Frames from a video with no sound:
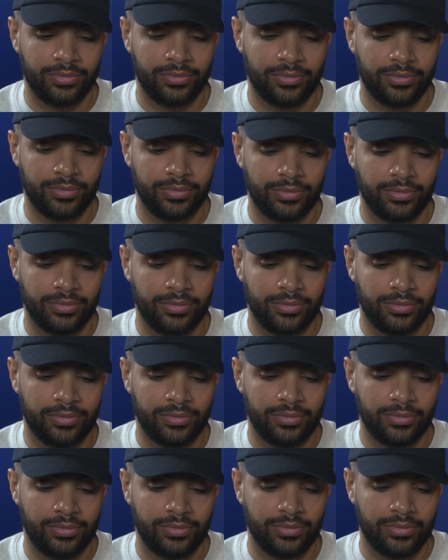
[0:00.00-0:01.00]

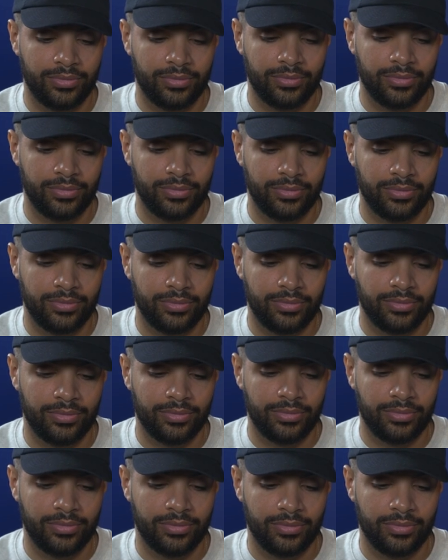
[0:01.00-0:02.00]

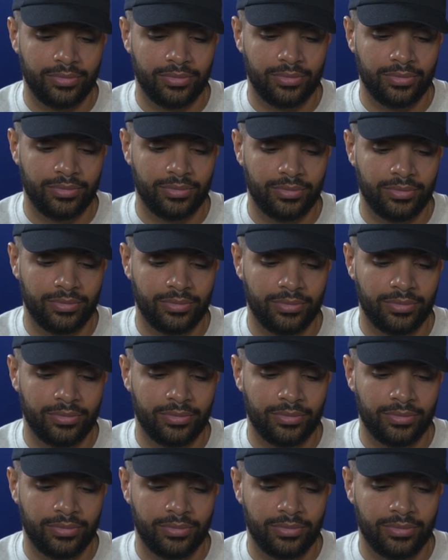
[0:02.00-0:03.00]

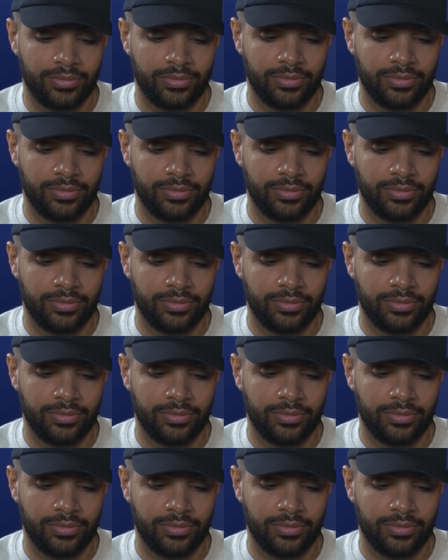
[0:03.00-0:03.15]
(silent)